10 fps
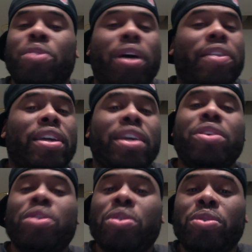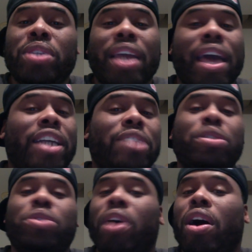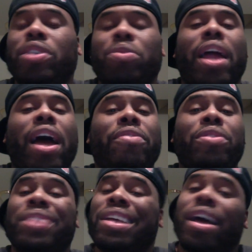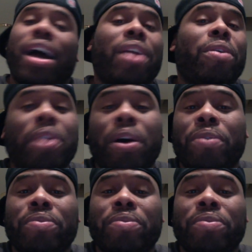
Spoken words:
whether he used enhancement drugs, what have you. I don't know.